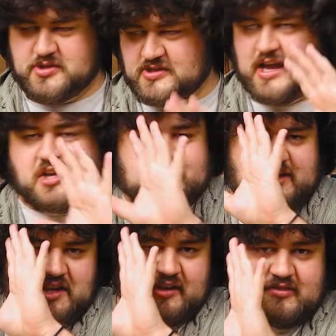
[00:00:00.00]
which is
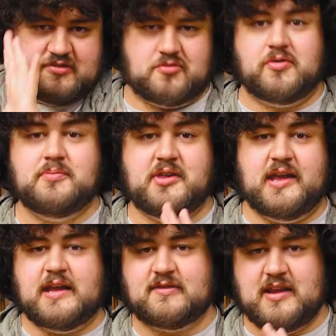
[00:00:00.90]
actually extremely
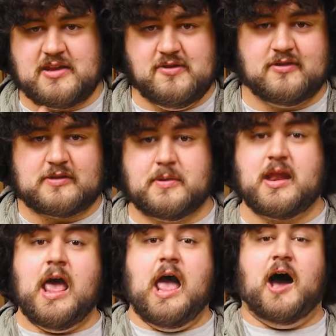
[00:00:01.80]
easy to use,
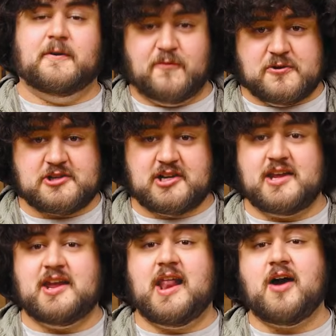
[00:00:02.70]
but
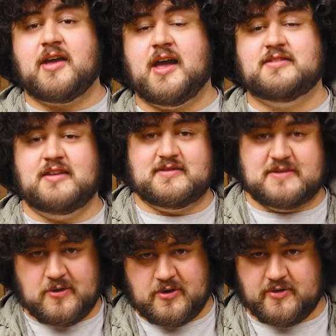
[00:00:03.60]
unfortunately, in our case,
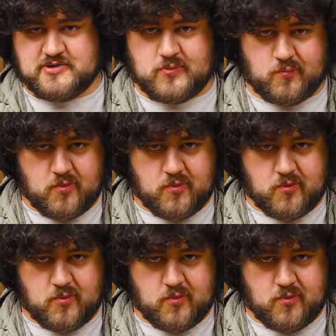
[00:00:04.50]
it's not going to